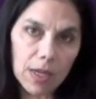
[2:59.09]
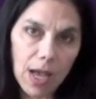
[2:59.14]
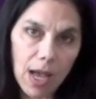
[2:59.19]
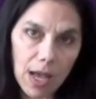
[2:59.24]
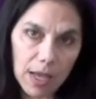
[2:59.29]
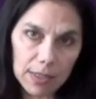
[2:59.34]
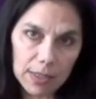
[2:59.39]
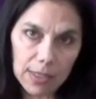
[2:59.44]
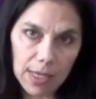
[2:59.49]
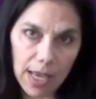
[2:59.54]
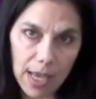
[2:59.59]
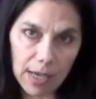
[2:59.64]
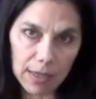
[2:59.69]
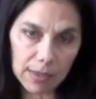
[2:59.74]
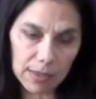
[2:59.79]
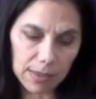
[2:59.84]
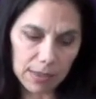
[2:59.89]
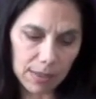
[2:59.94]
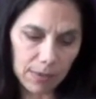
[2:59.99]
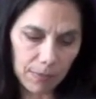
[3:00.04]

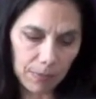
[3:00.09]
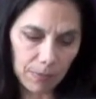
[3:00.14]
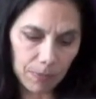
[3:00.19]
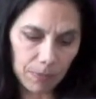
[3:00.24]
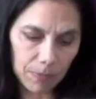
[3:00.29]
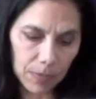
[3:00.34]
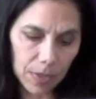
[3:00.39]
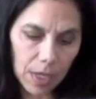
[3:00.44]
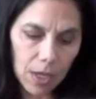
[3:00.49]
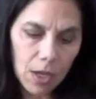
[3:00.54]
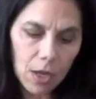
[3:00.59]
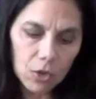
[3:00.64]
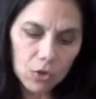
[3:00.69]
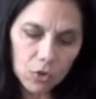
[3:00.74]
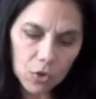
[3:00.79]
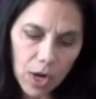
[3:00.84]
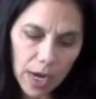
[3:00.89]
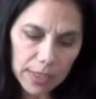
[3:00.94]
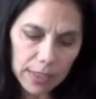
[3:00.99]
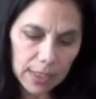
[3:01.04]
context,
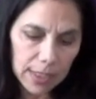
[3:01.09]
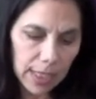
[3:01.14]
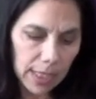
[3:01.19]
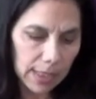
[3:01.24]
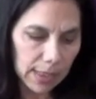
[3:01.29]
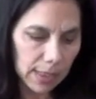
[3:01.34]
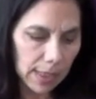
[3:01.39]
try to take